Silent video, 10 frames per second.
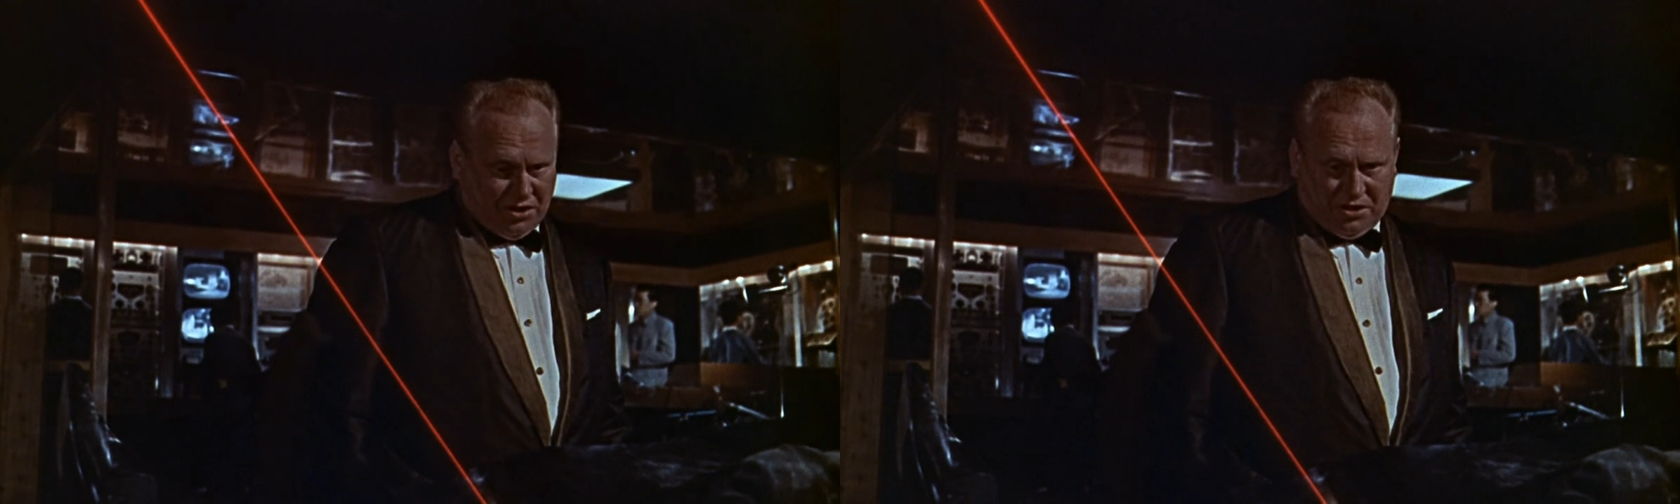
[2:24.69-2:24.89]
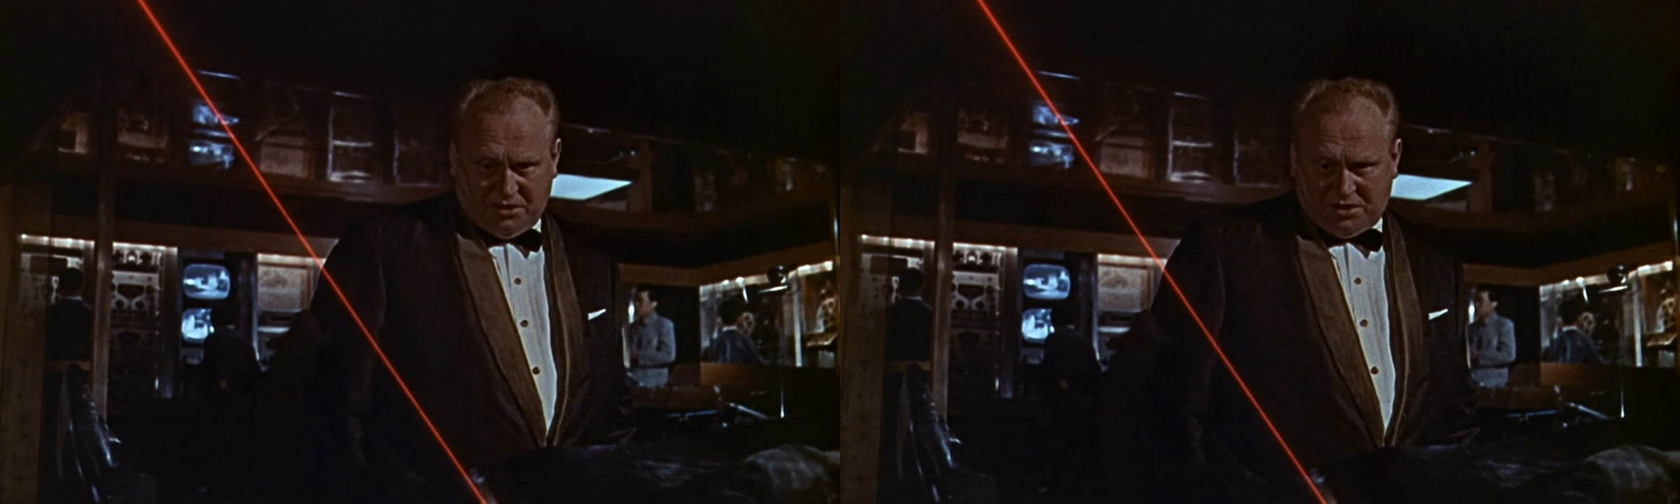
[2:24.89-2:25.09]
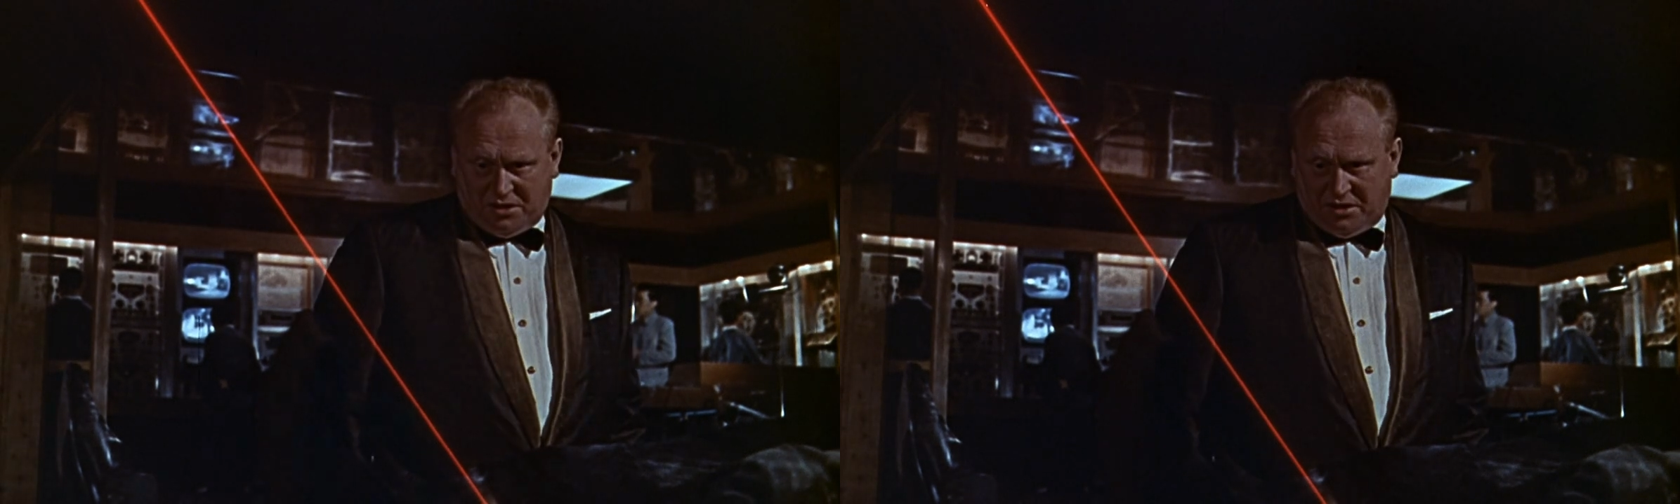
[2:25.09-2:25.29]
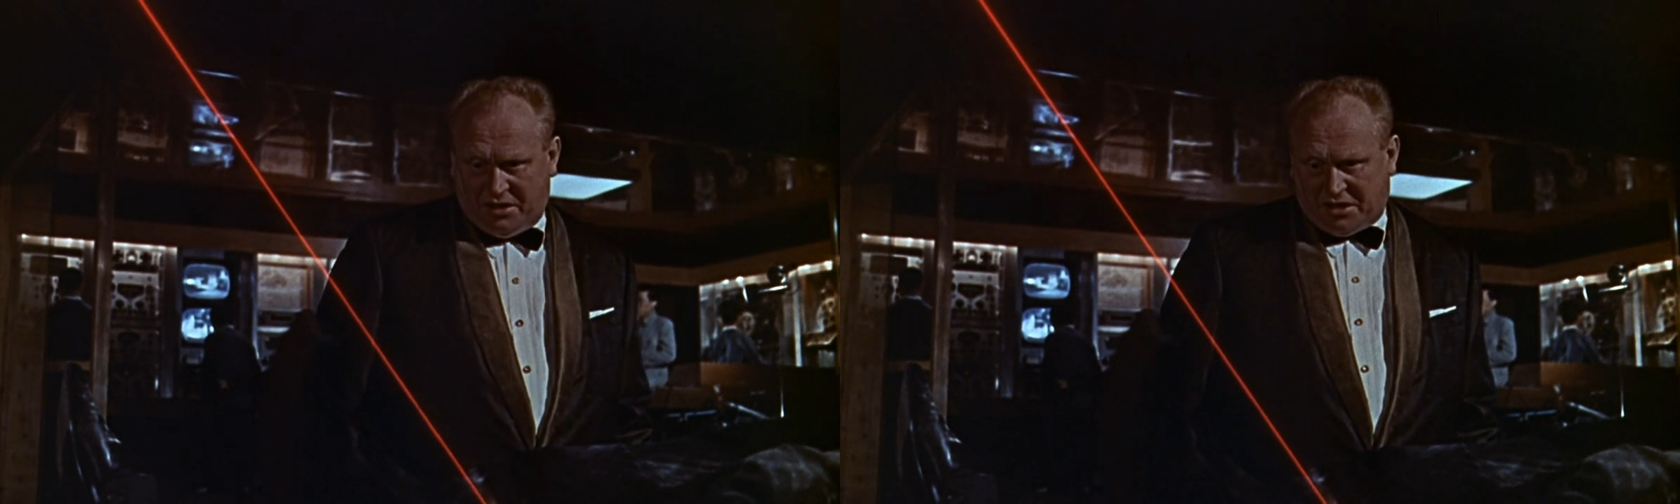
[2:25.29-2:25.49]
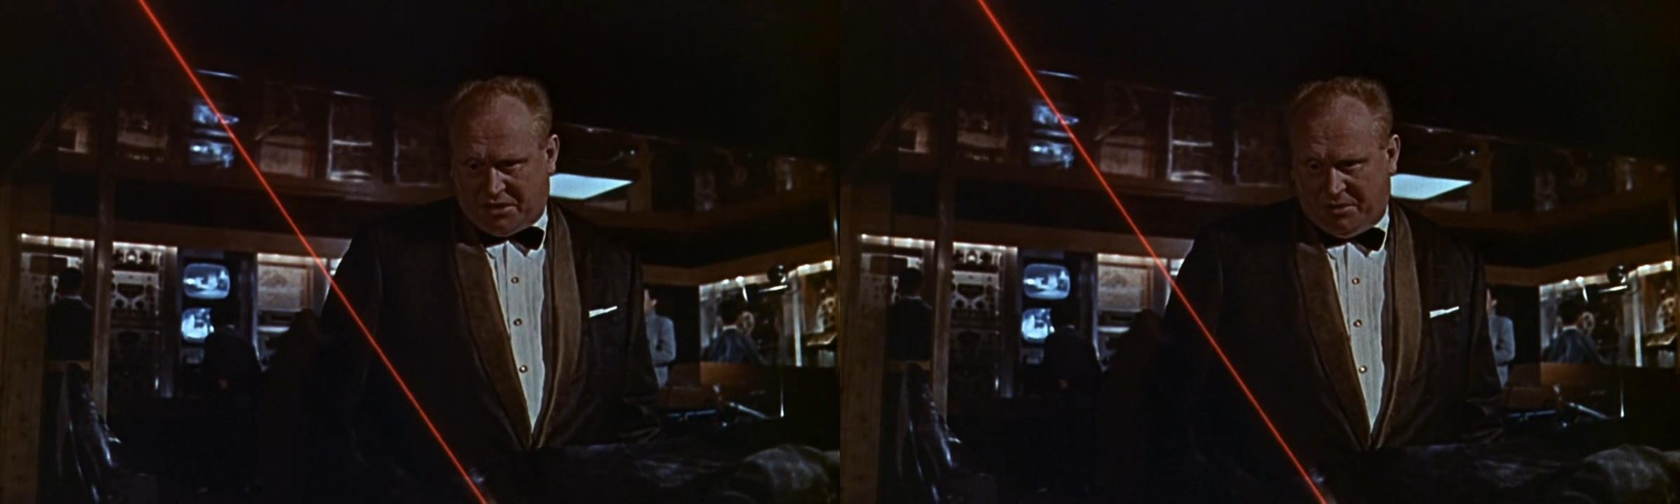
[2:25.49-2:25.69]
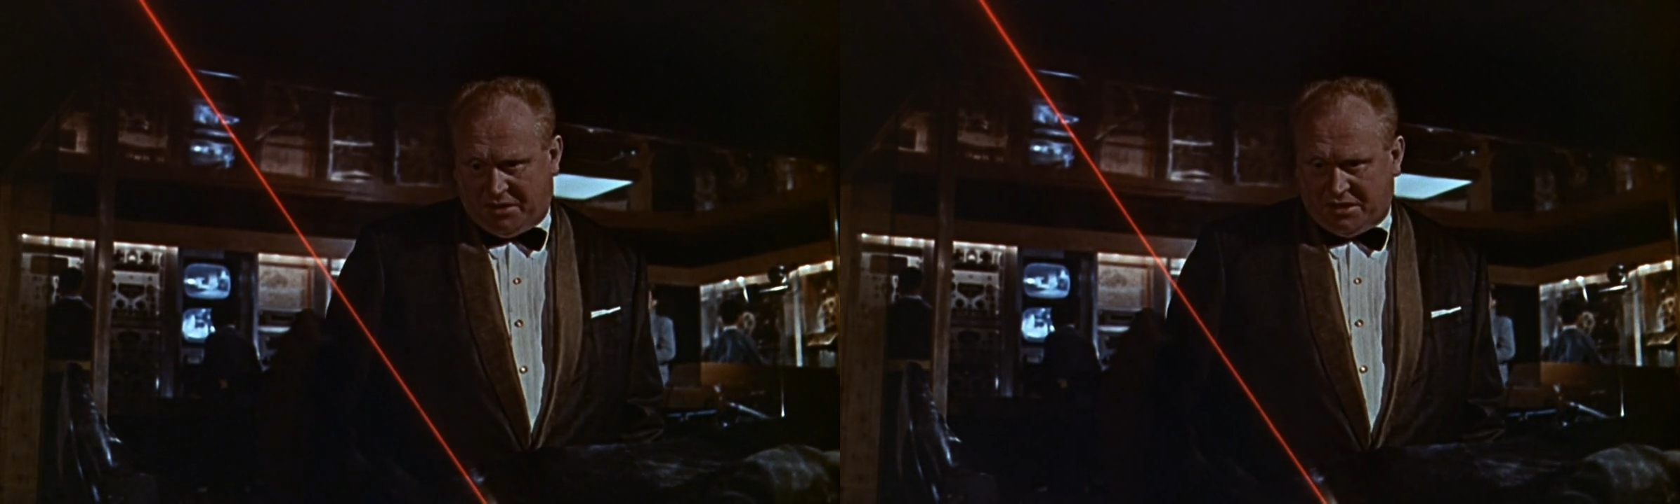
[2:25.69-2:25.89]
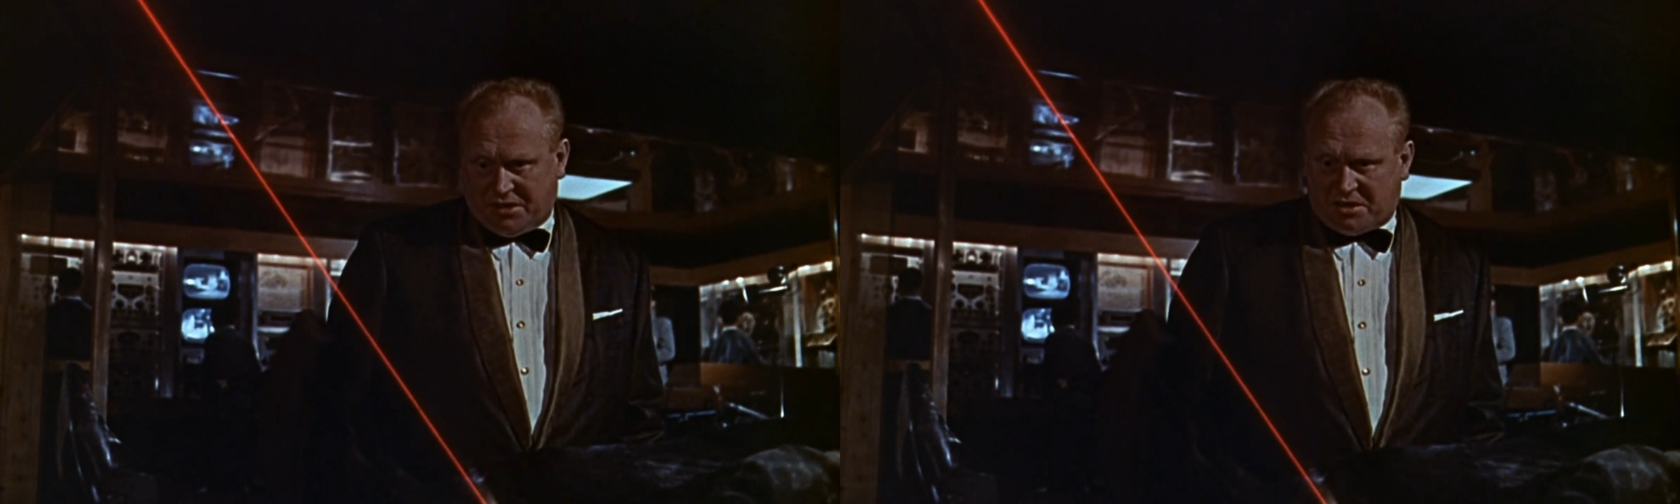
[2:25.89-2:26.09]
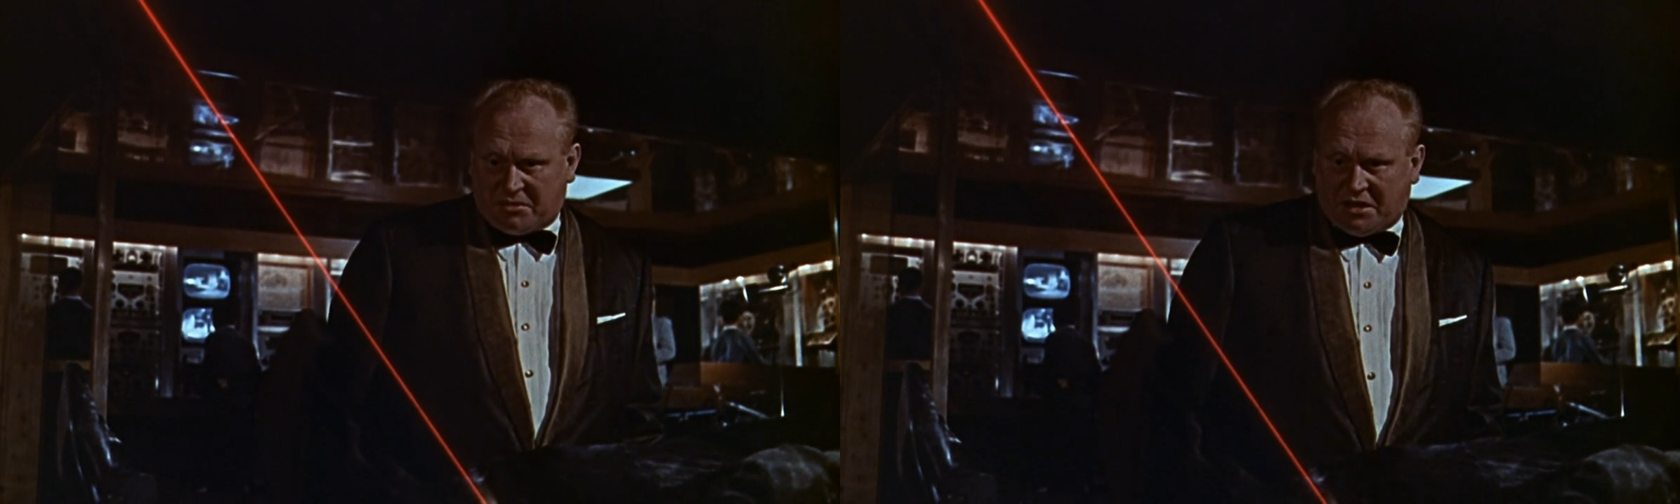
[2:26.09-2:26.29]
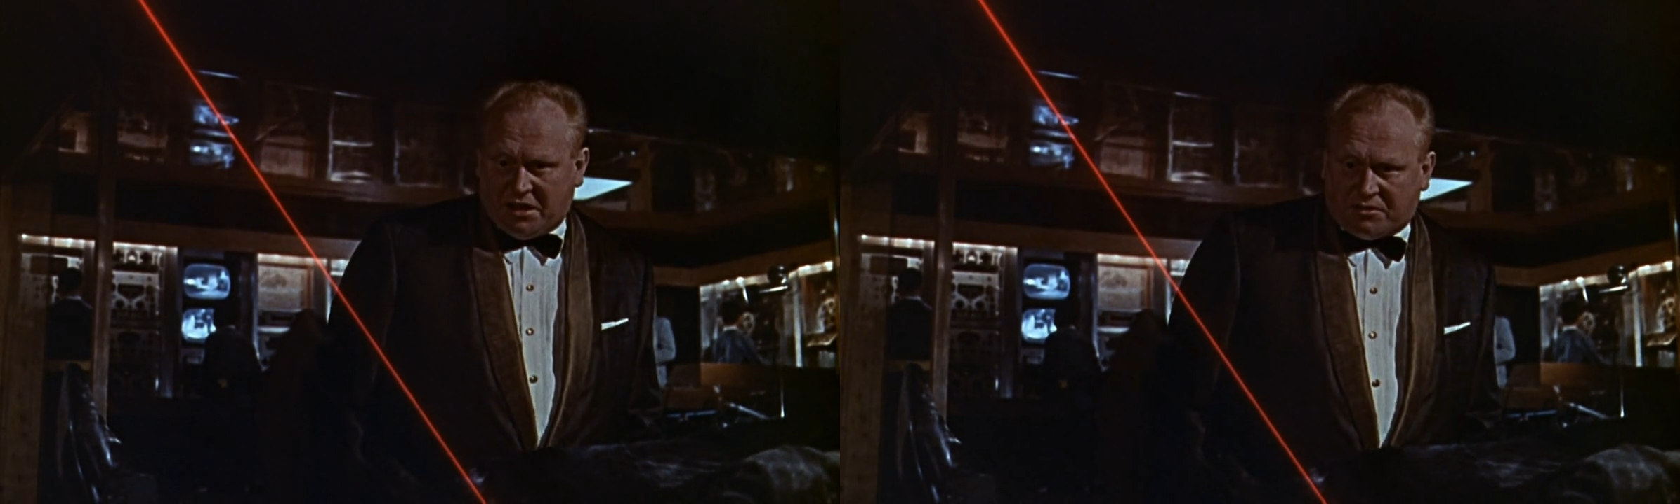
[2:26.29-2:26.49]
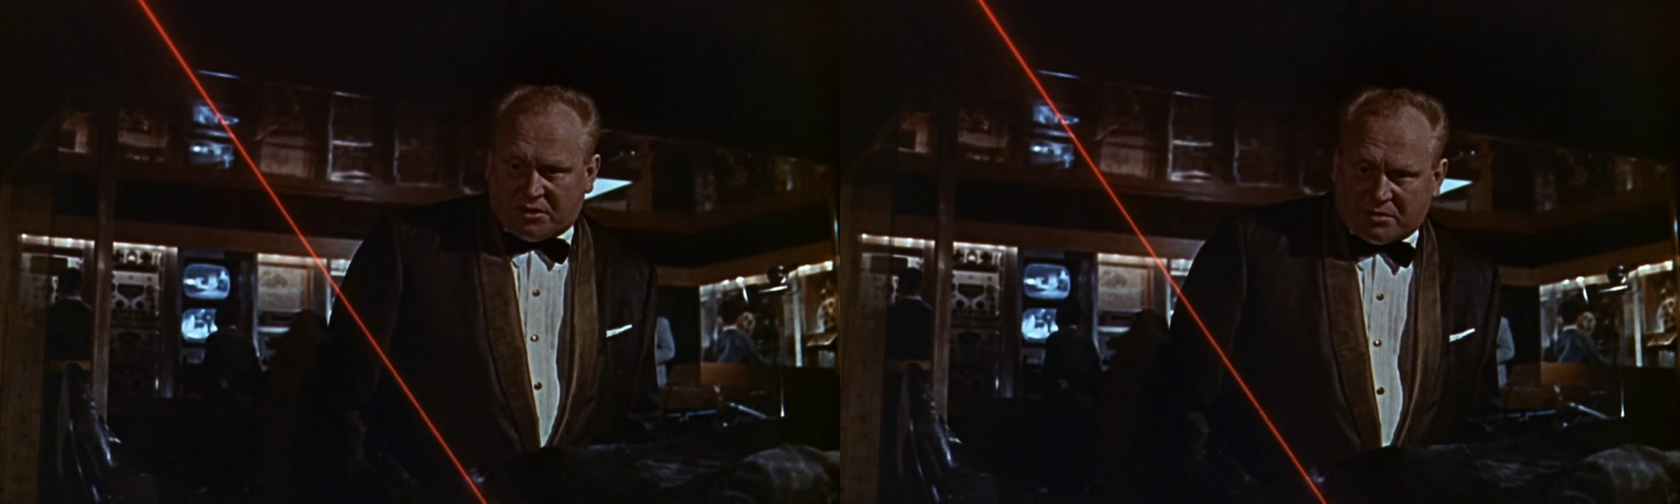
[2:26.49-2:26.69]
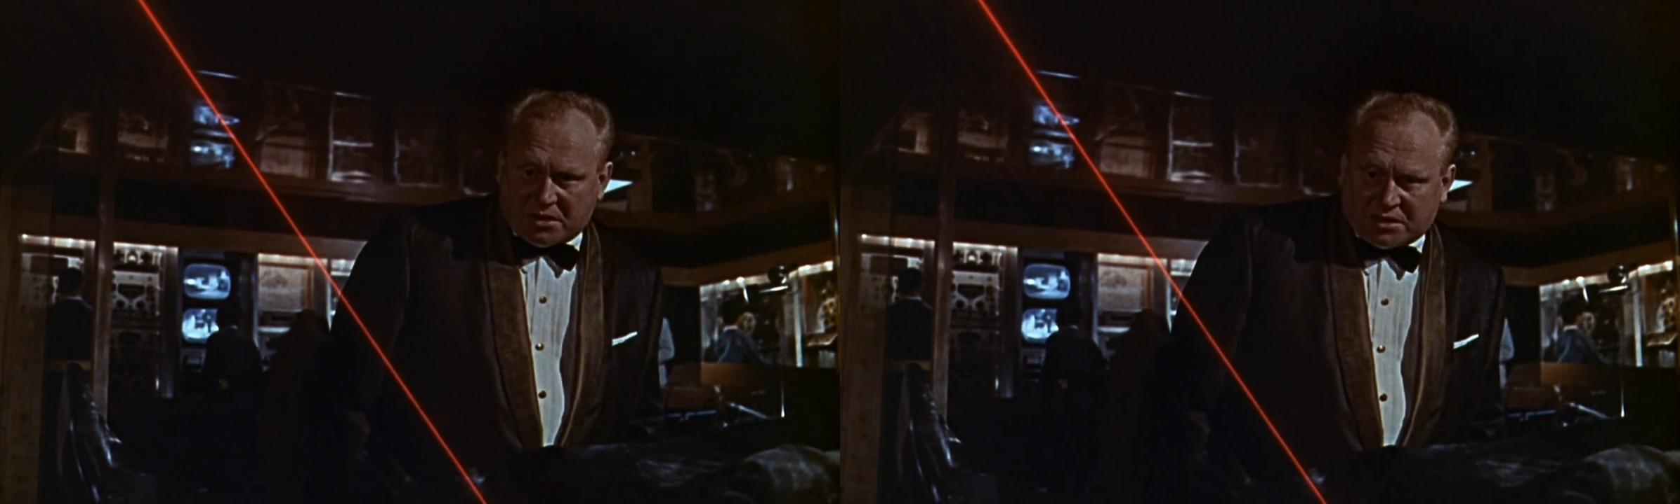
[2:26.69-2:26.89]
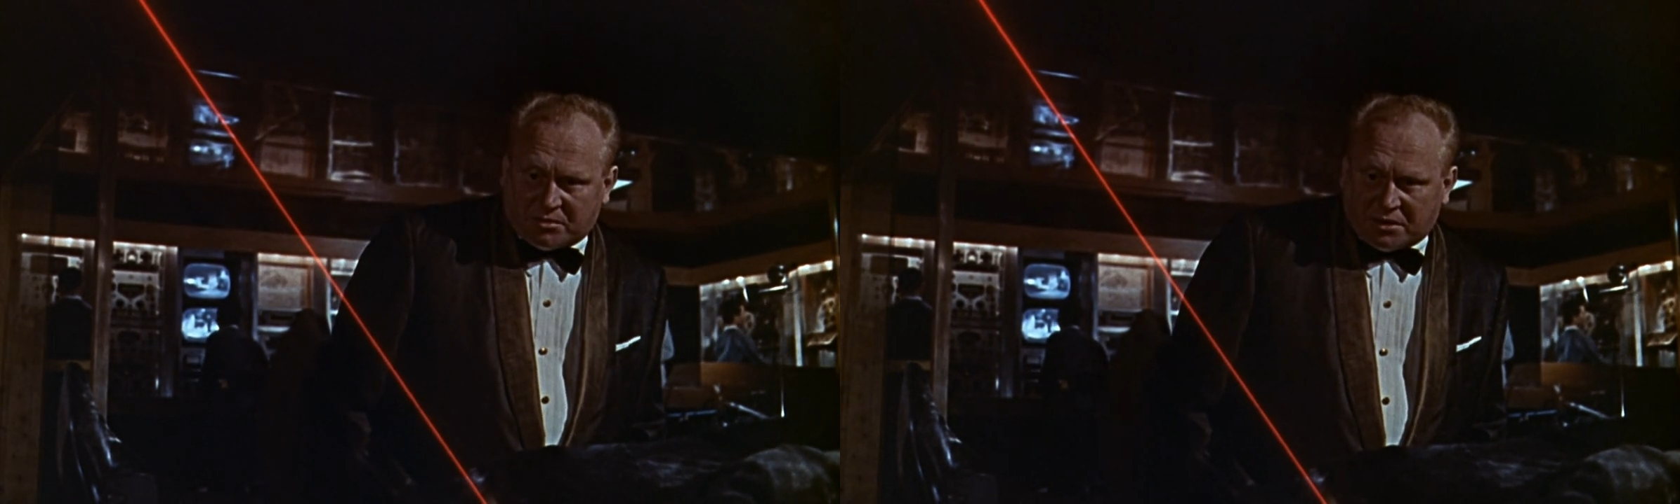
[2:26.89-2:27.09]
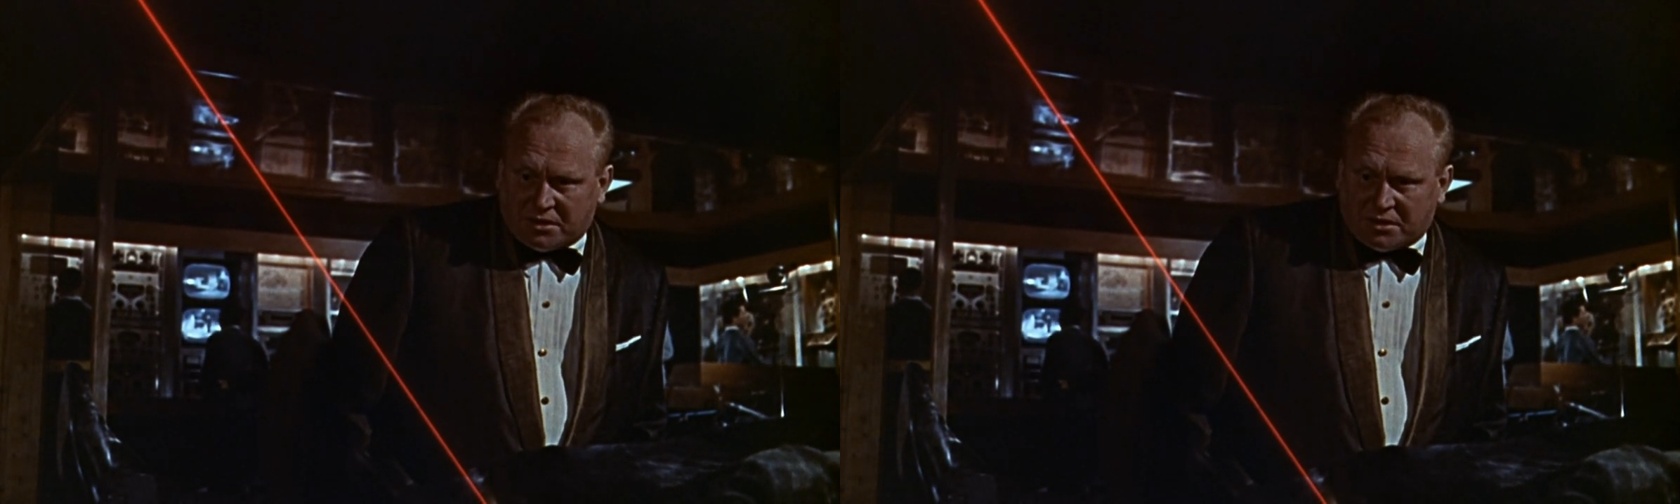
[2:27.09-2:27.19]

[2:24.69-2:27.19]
Choose your next witticism carefully, Mr.